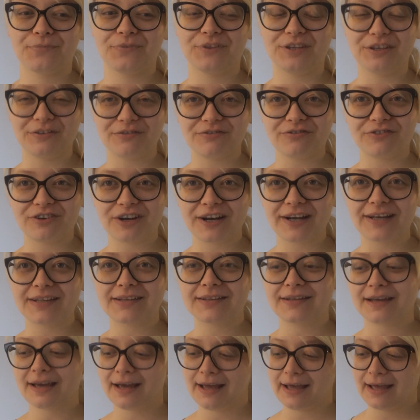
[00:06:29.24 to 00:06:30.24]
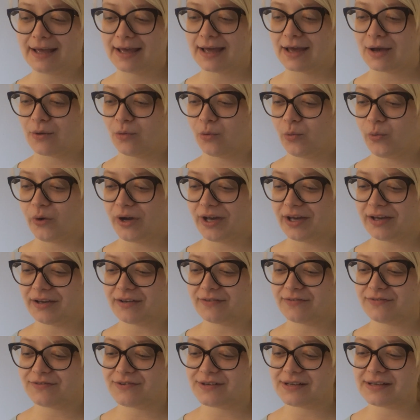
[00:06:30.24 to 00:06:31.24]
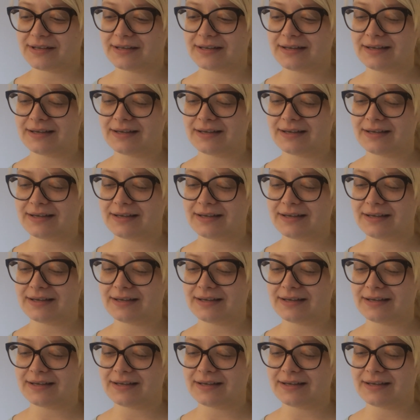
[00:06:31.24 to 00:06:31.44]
different with